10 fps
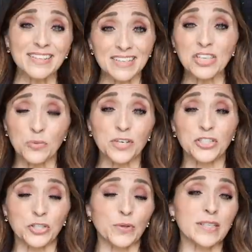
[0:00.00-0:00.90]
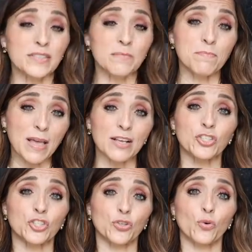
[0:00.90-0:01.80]
Next thing you want to do is to make
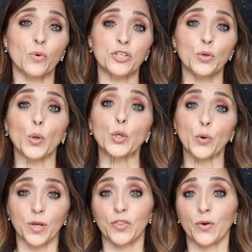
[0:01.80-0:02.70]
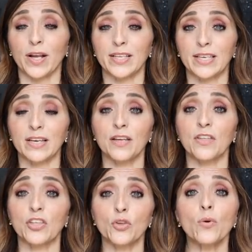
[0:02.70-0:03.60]
sure when you are going through IKEA
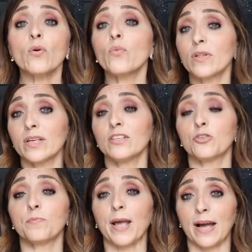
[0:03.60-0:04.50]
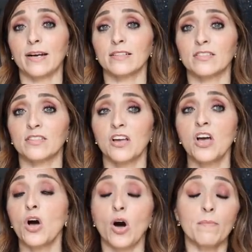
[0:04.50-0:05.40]
that you are willing to pass
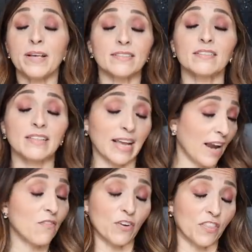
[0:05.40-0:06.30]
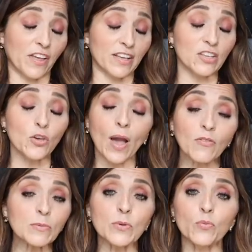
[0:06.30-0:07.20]
on basically everything. You
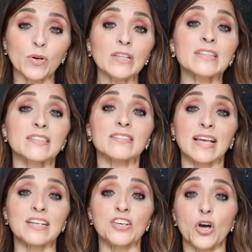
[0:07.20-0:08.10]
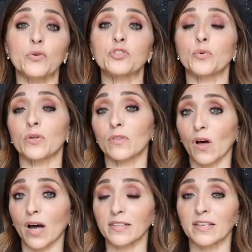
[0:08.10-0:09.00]
have to be willing to say no to a
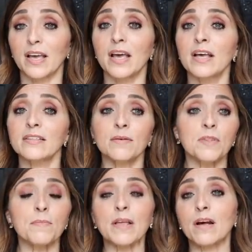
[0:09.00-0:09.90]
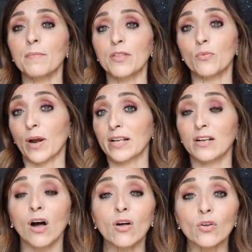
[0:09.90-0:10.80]
lot. Something may not be the right
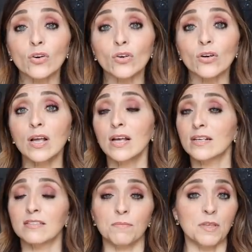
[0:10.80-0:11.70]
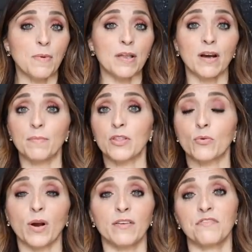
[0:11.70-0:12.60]
color, something may not be
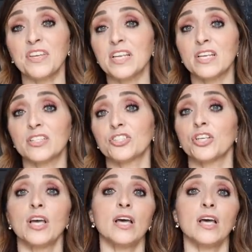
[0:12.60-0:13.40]
the right finish,